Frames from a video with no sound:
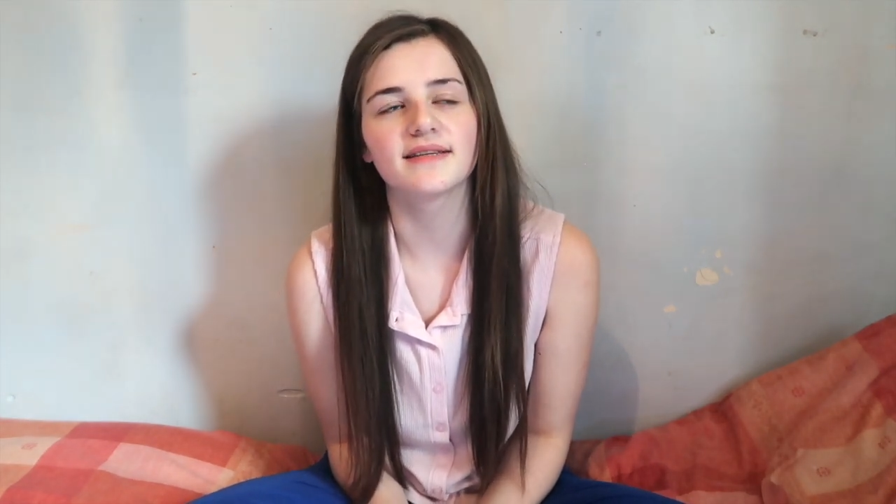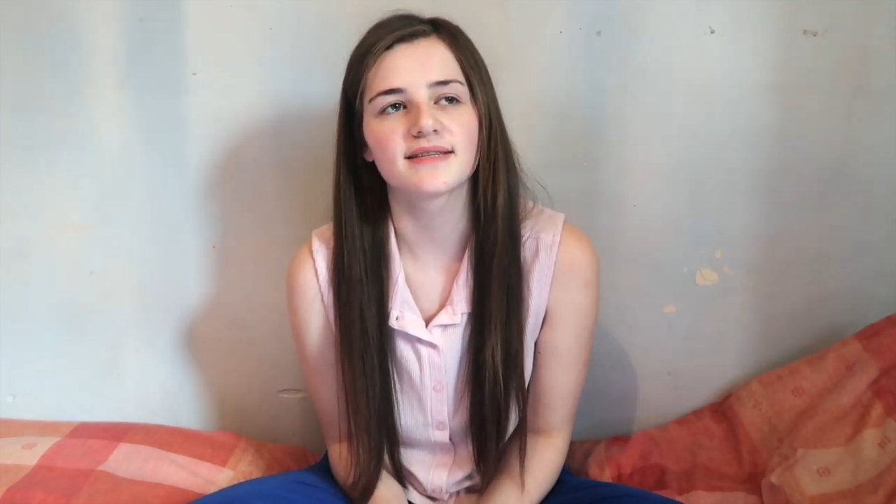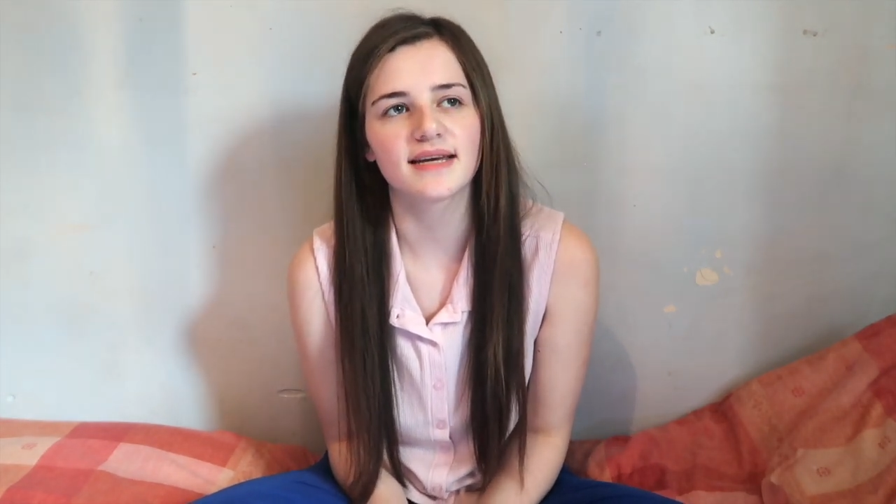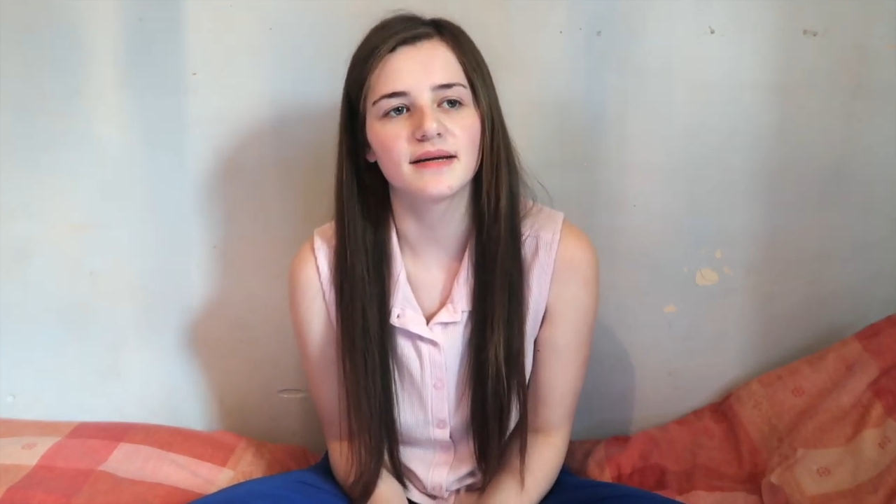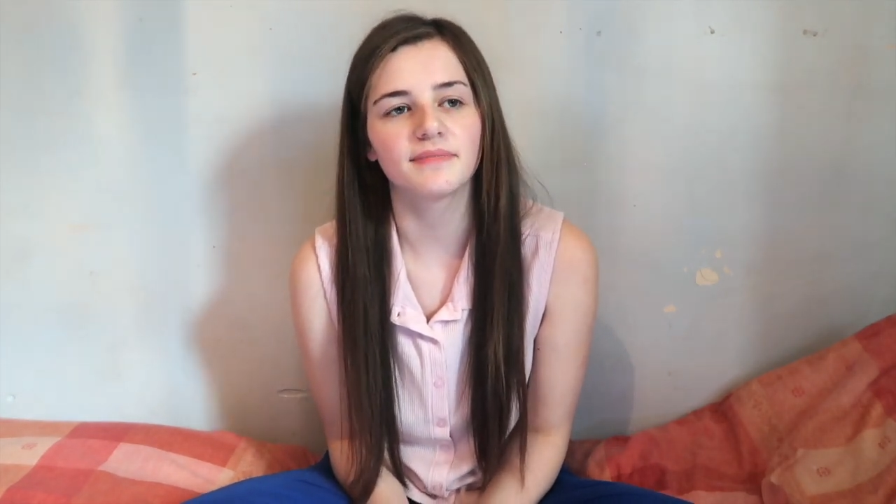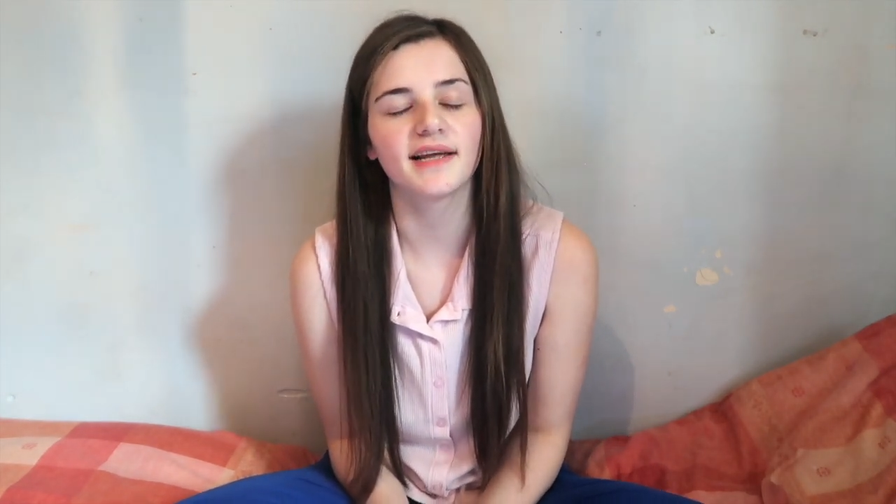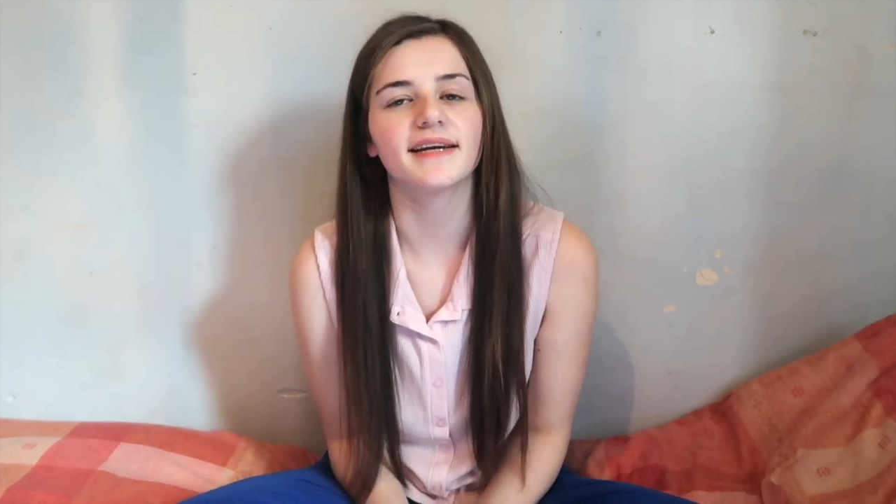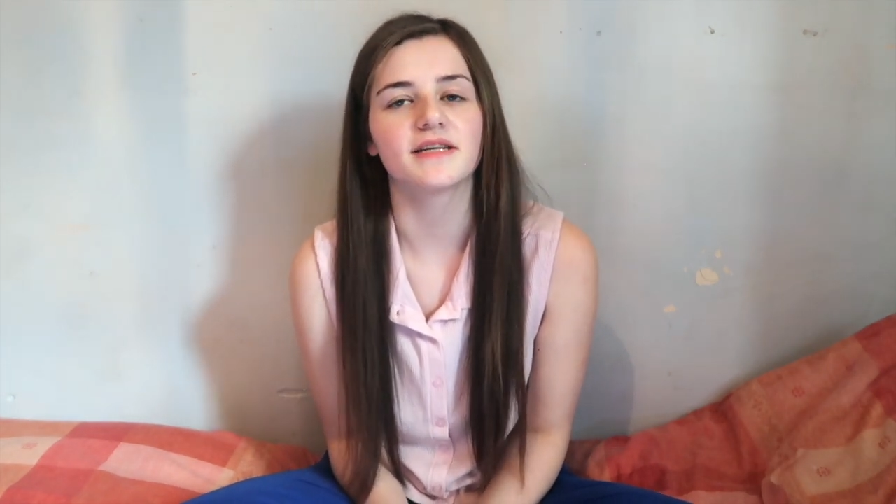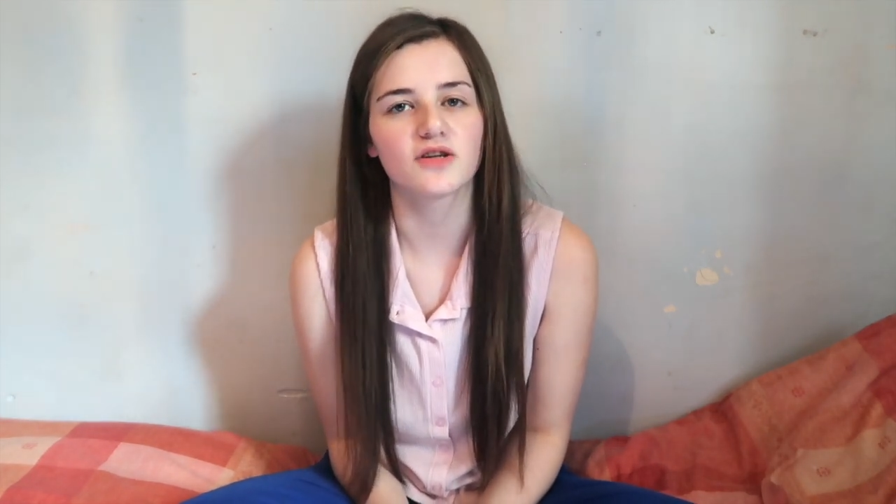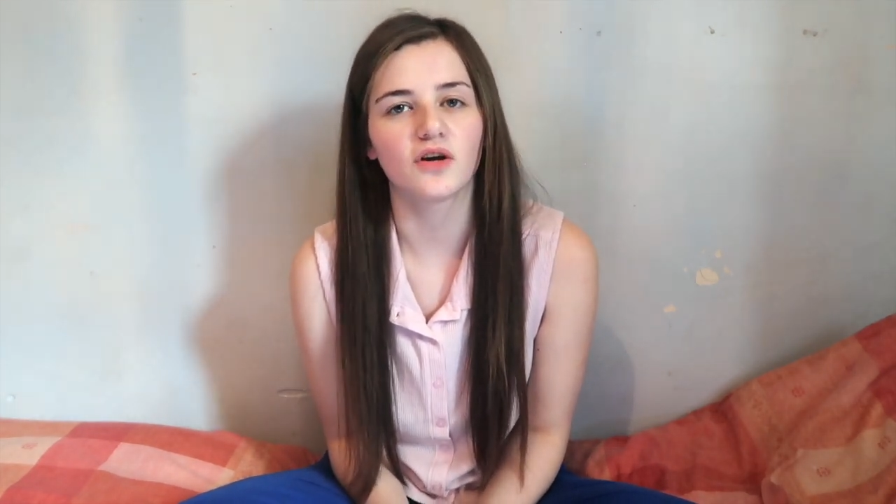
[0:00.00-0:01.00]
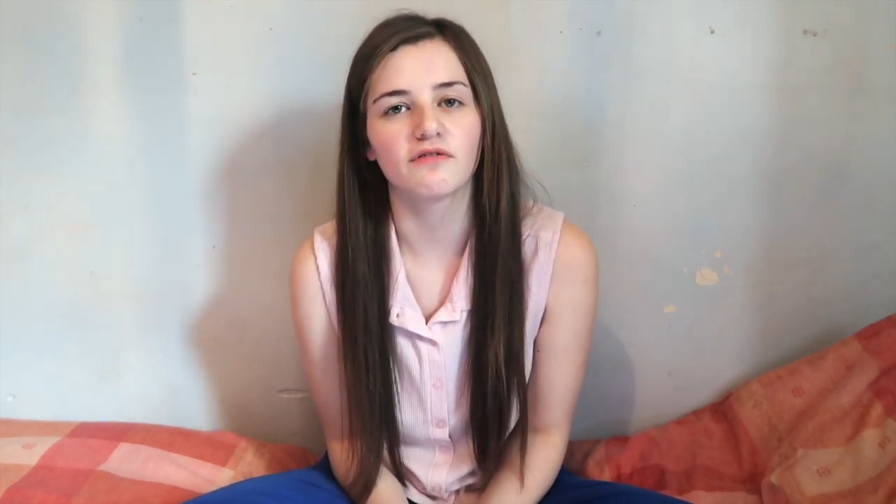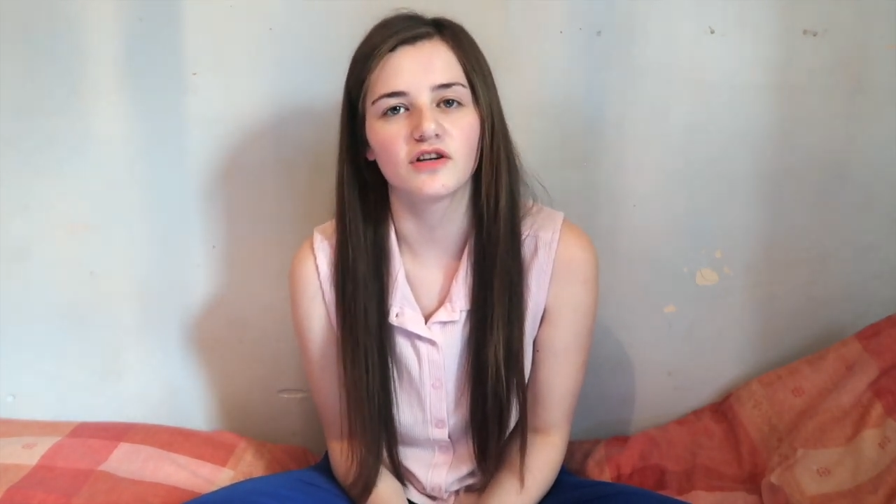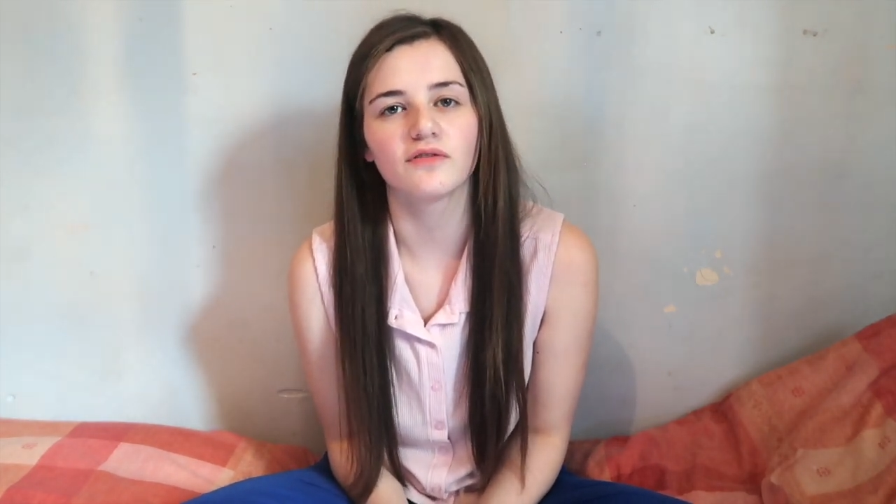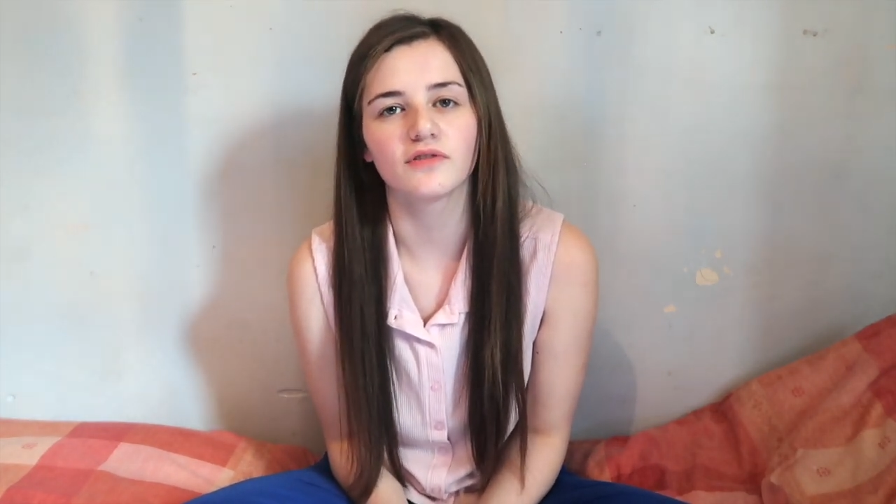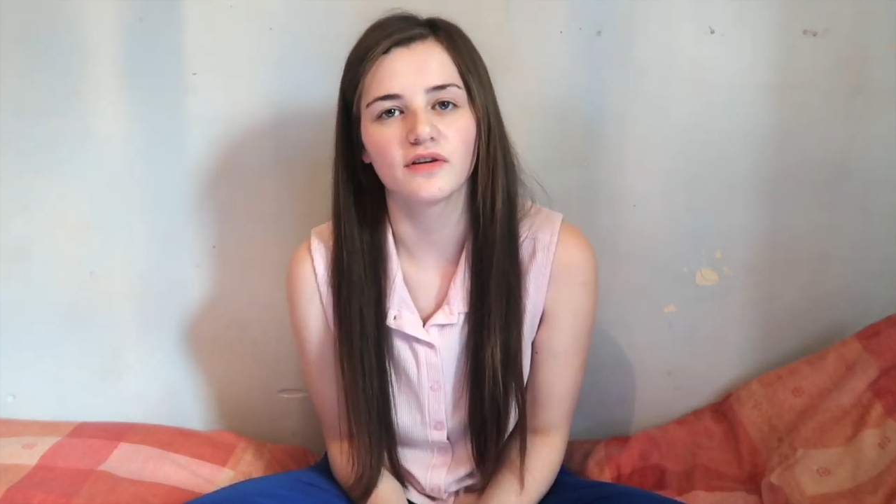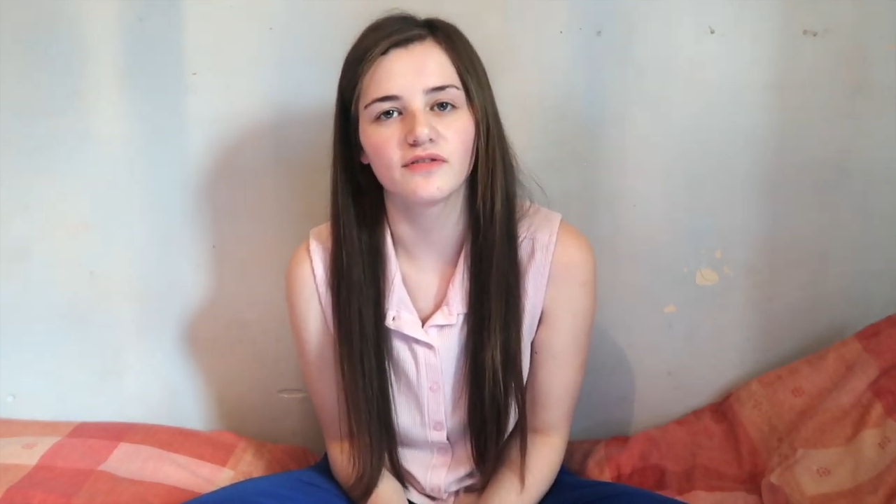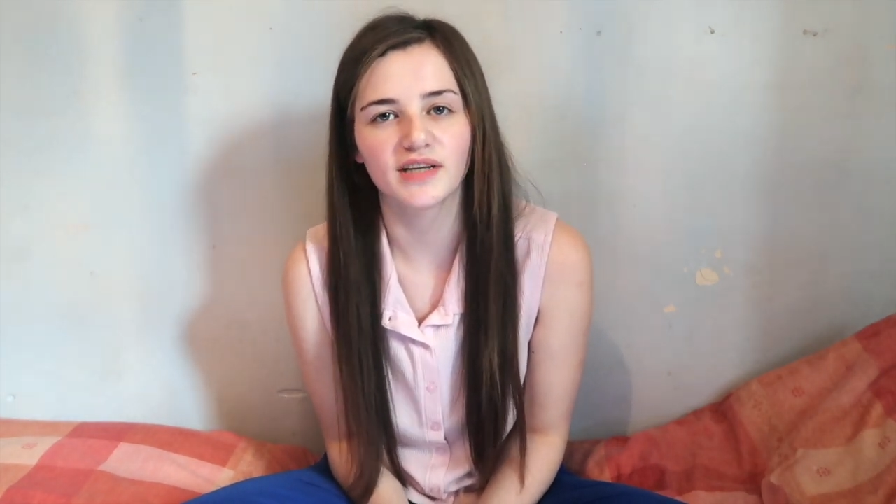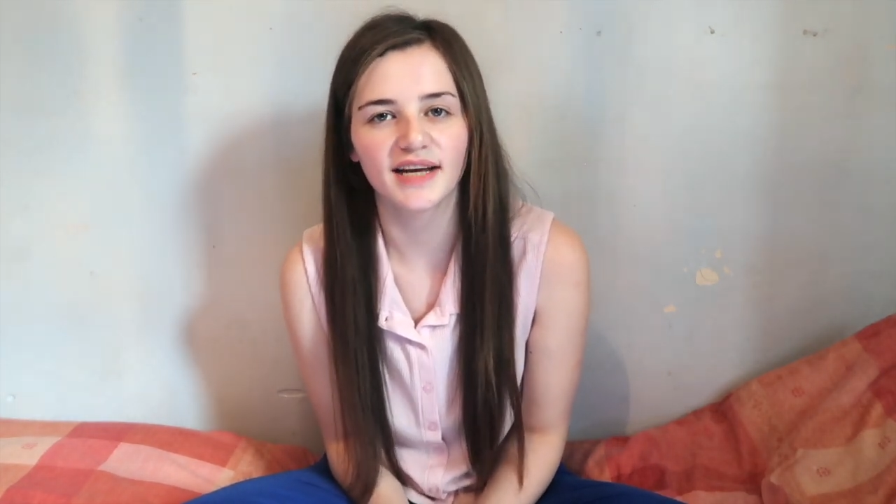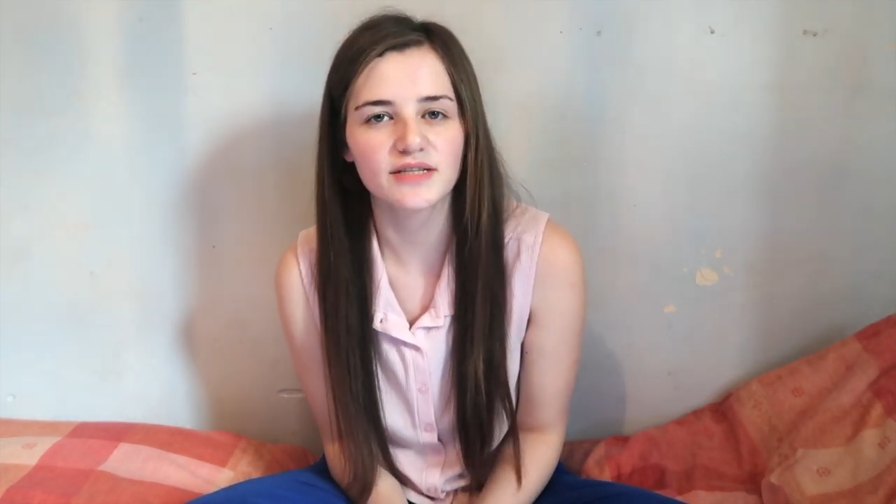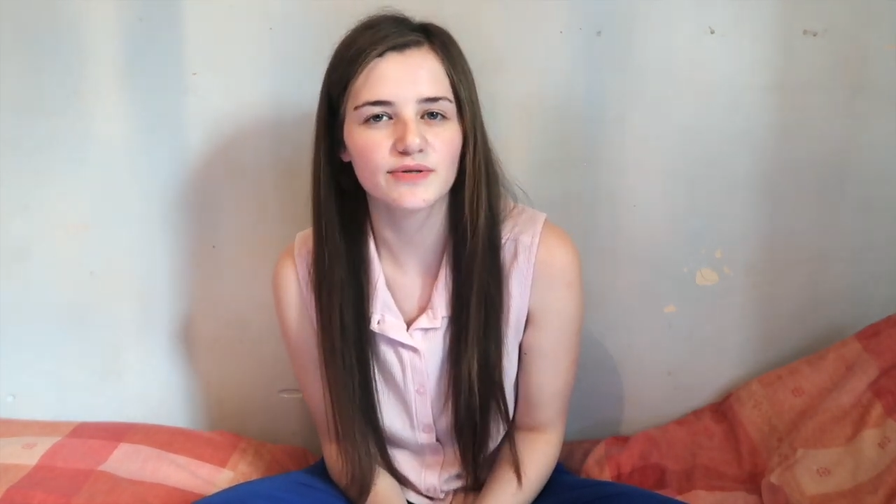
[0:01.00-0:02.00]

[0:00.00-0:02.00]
the same place over and over and over again,